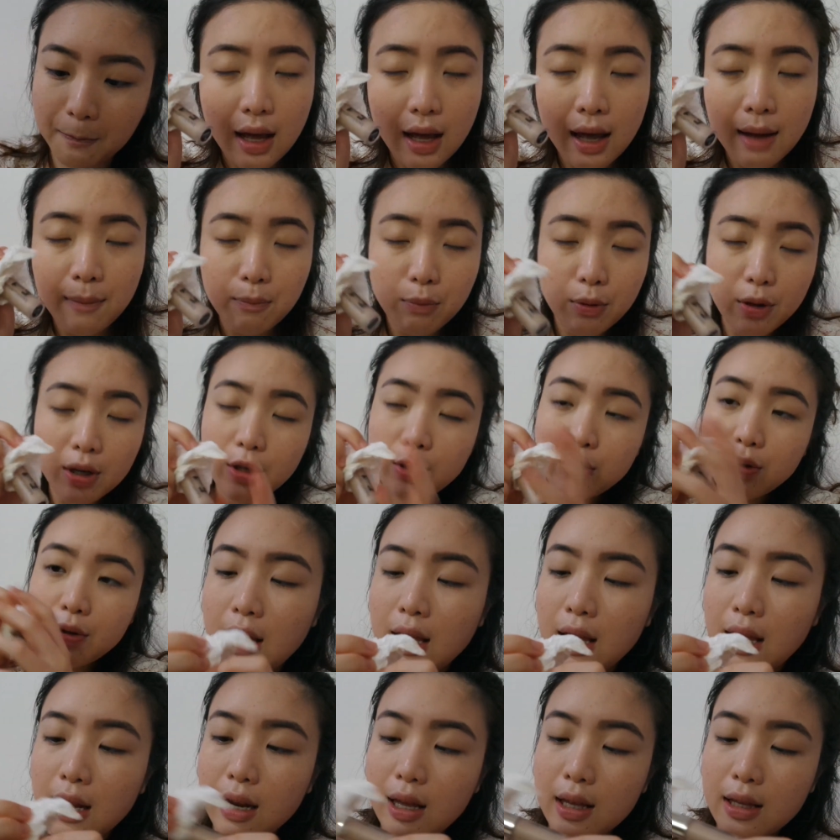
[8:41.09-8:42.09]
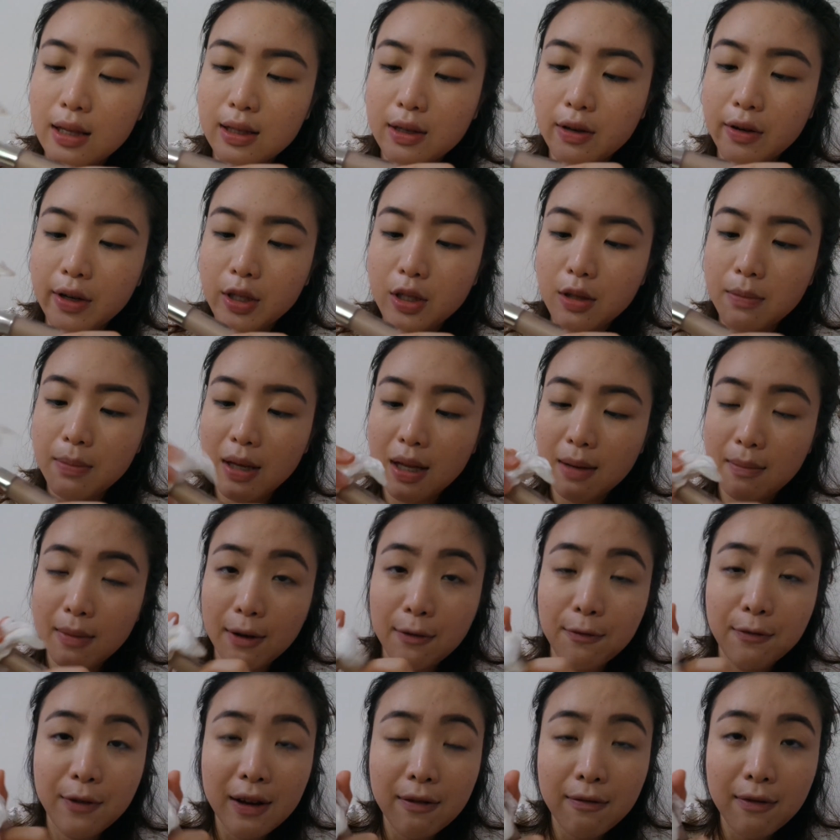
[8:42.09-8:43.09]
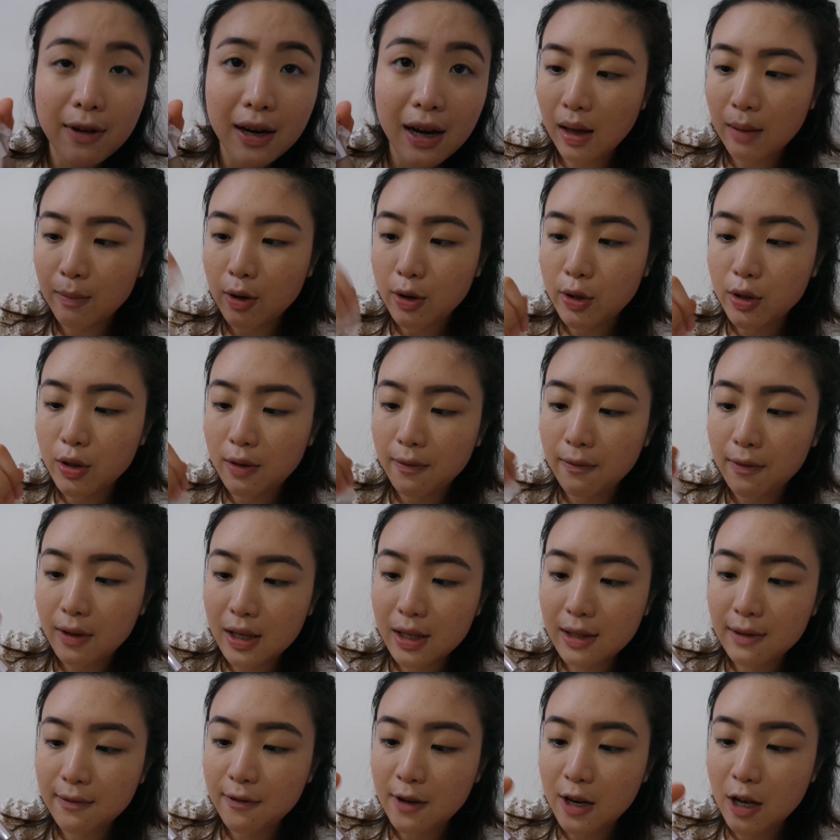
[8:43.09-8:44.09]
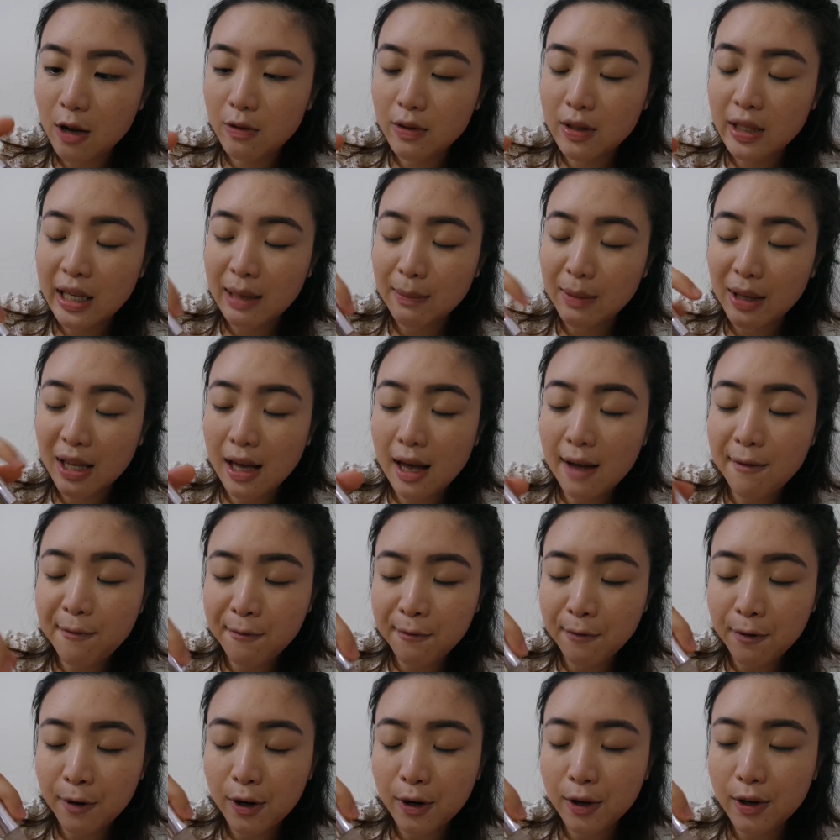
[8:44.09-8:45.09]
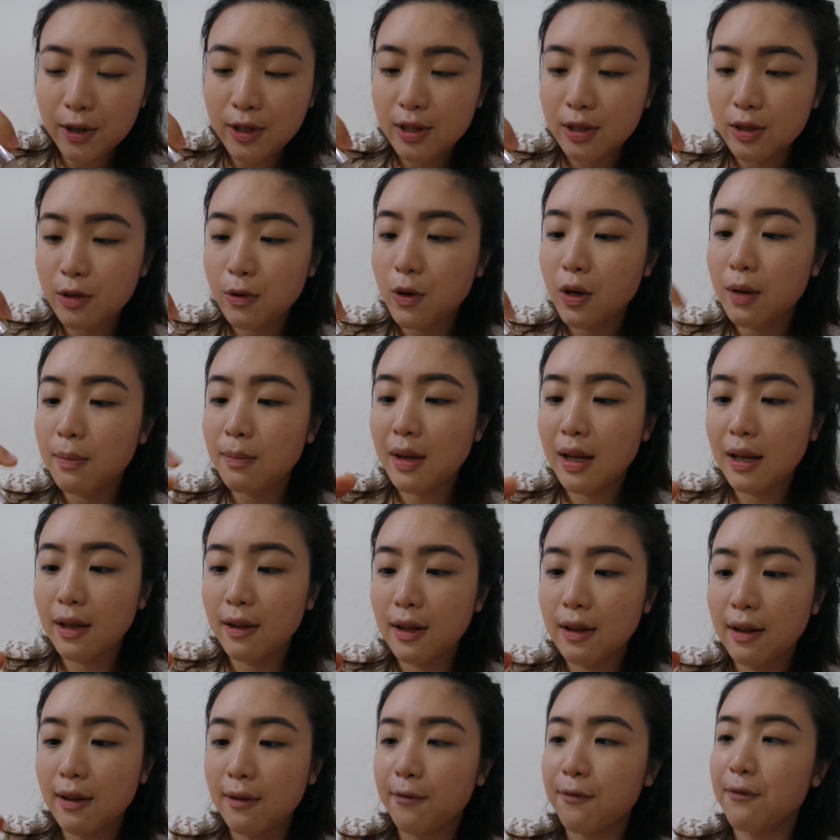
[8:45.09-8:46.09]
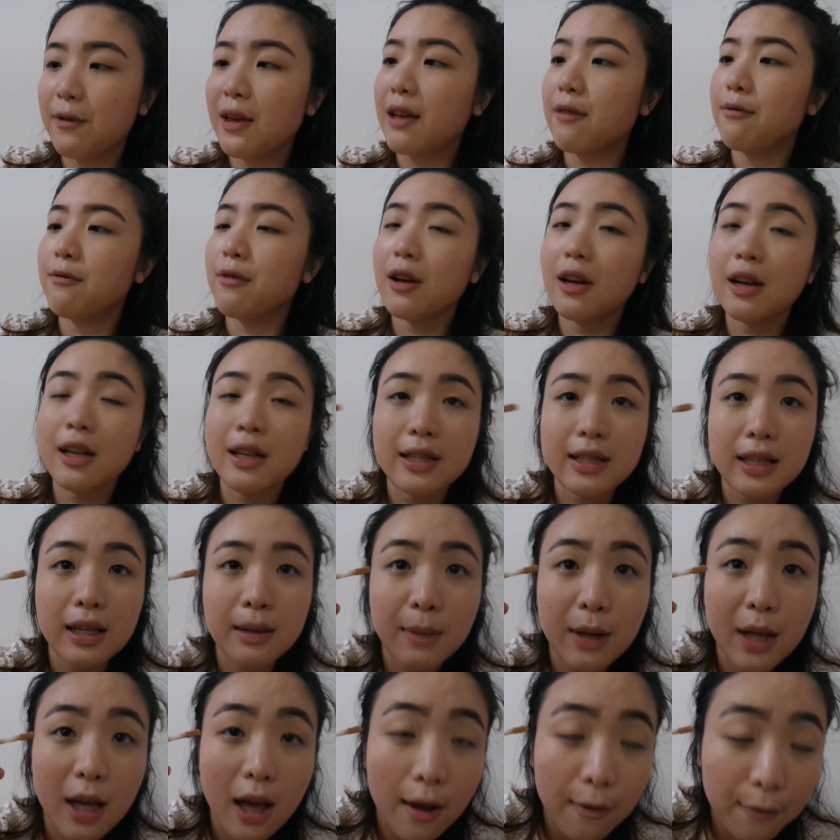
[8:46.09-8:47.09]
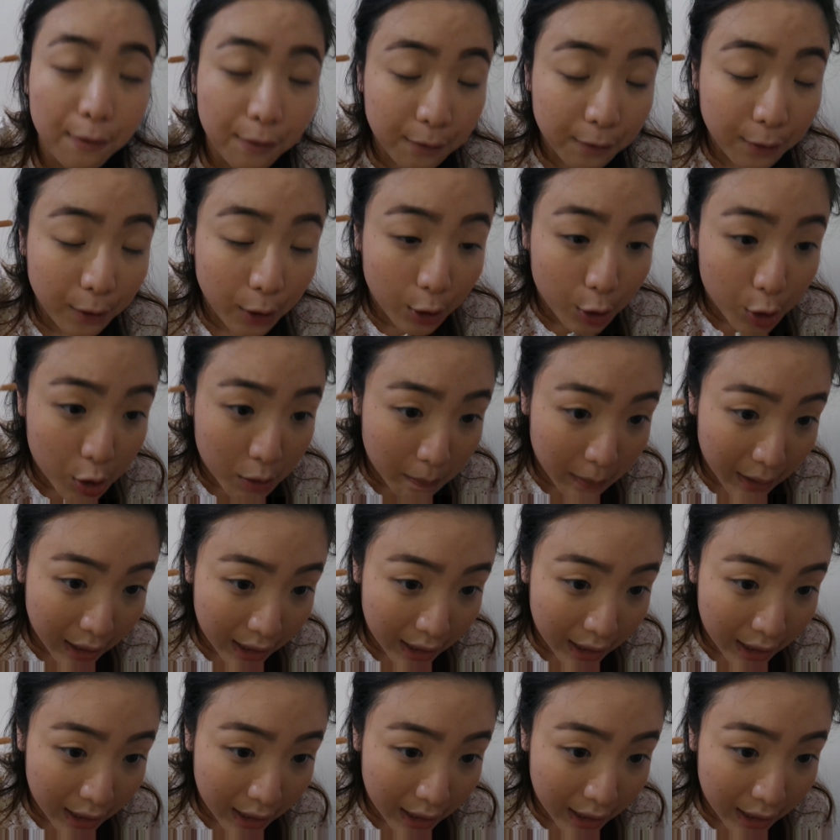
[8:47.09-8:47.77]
I'm pretty sure it is going to be in my favorite. I'm not sure if this video is going to be up first or my favorite is going to be up first,